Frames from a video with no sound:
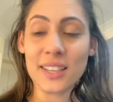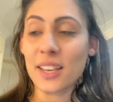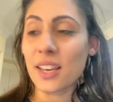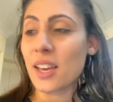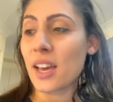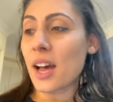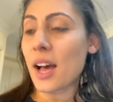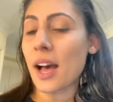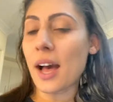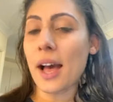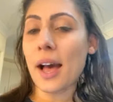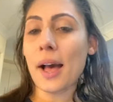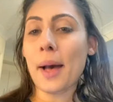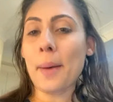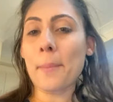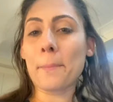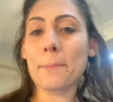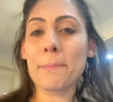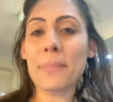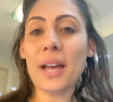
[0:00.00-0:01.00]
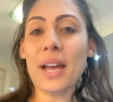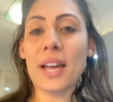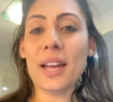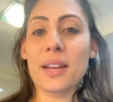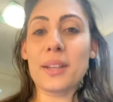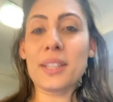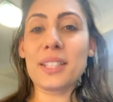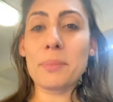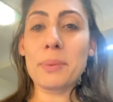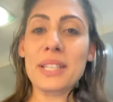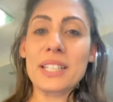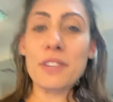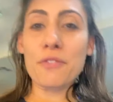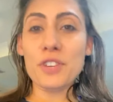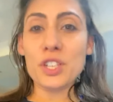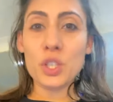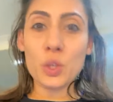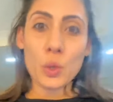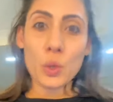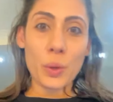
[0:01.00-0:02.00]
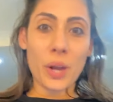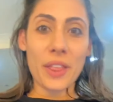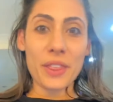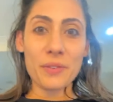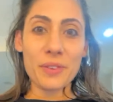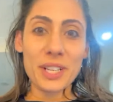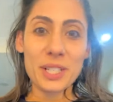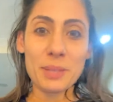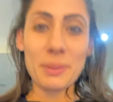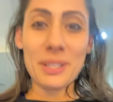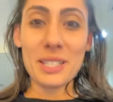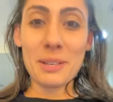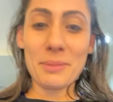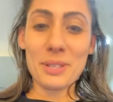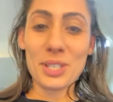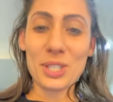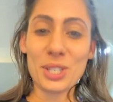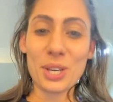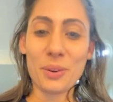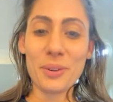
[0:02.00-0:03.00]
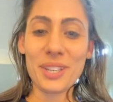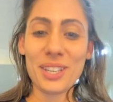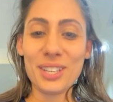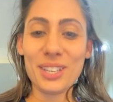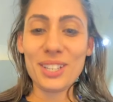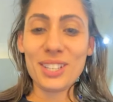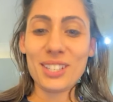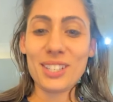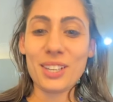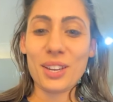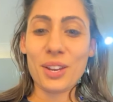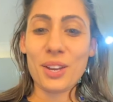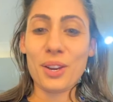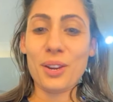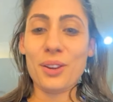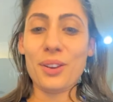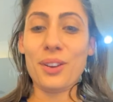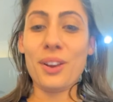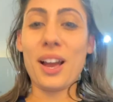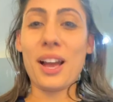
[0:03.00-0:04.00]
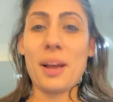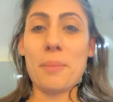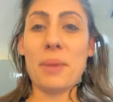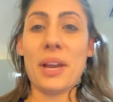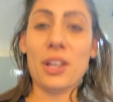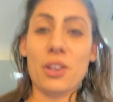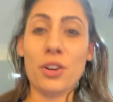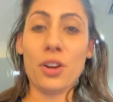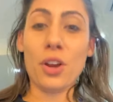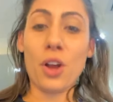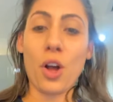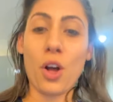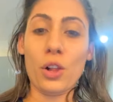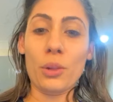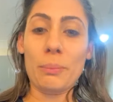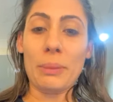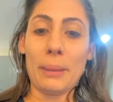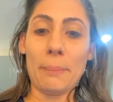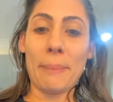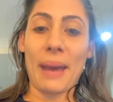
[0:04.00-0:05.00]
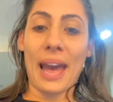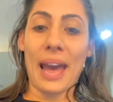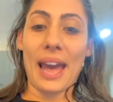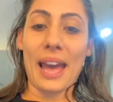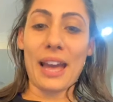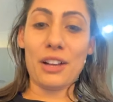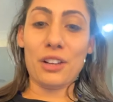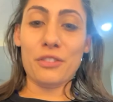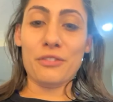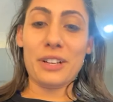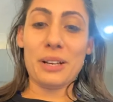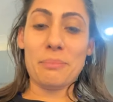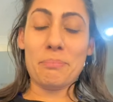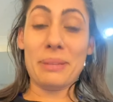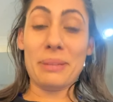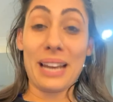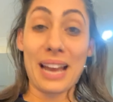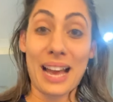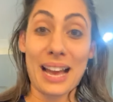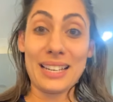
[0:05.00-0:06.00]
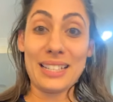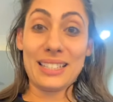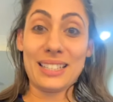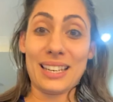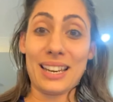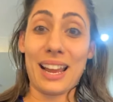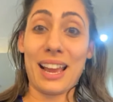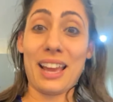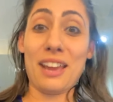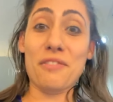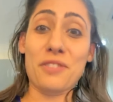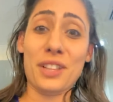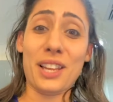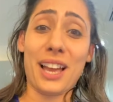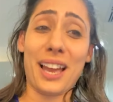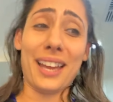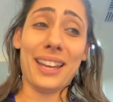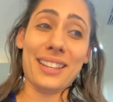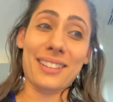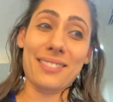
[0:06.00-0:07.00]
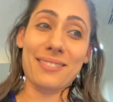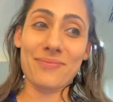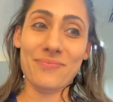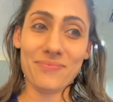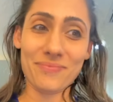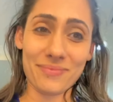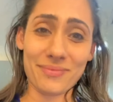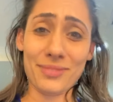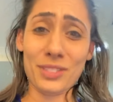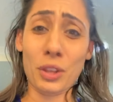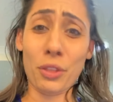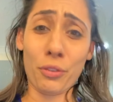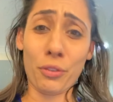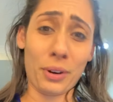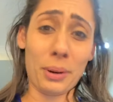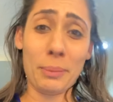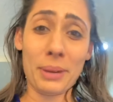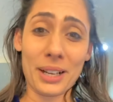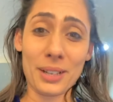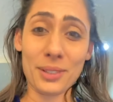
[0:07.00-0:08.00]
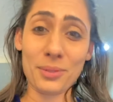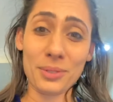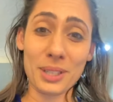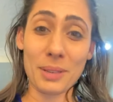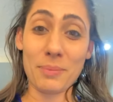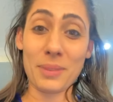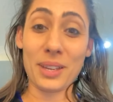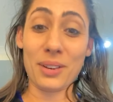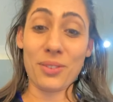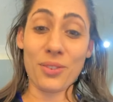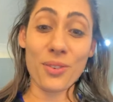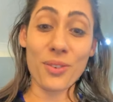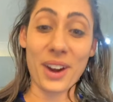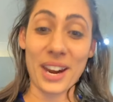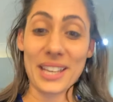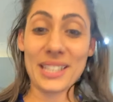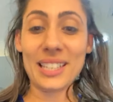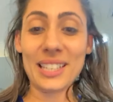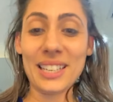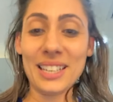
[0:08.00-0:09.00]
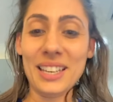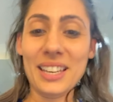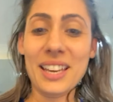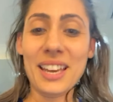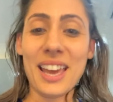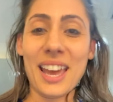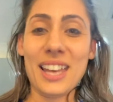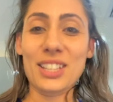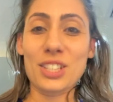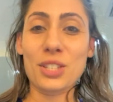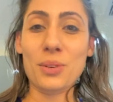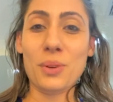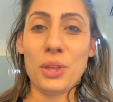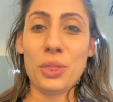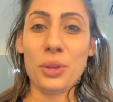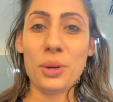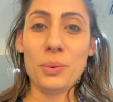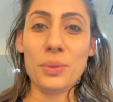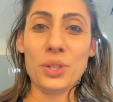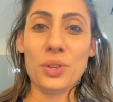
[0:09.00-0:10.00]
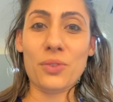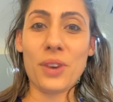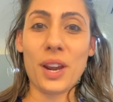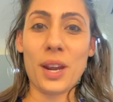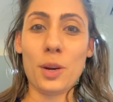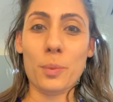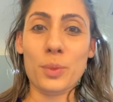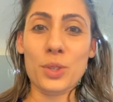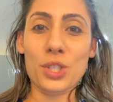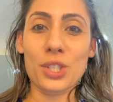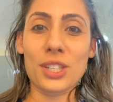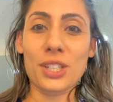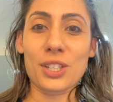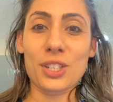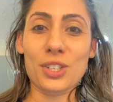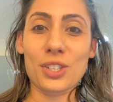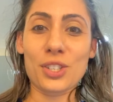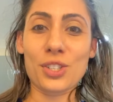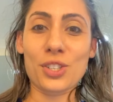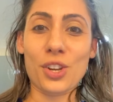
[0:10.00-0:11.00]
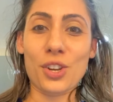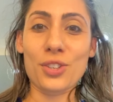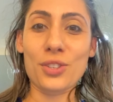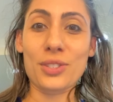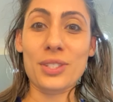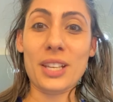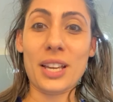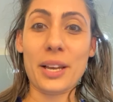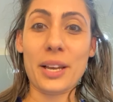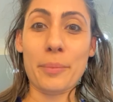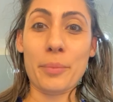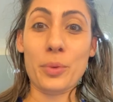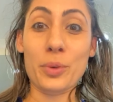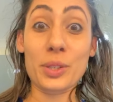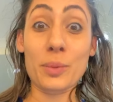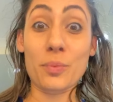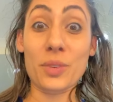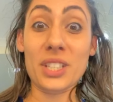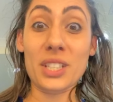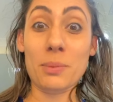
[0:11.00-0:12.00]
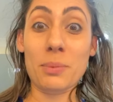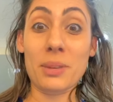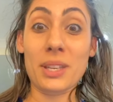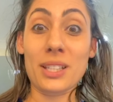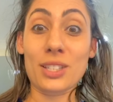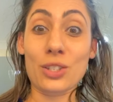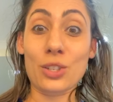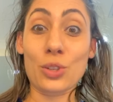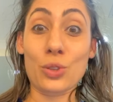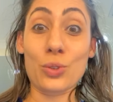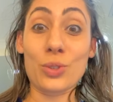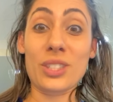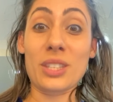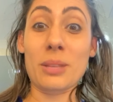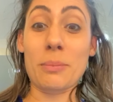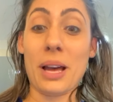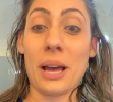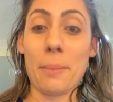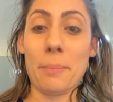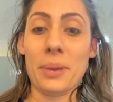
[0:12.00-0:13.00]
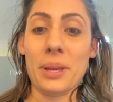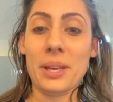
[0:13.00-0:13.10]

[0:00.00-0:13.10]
And it's a bit different to all the other recipes I've been showing you. So I got a whole big bag of bananas today for like $3 or something crazy, and so I thought it was a great opportunity to show you some awesome recipes to use them up,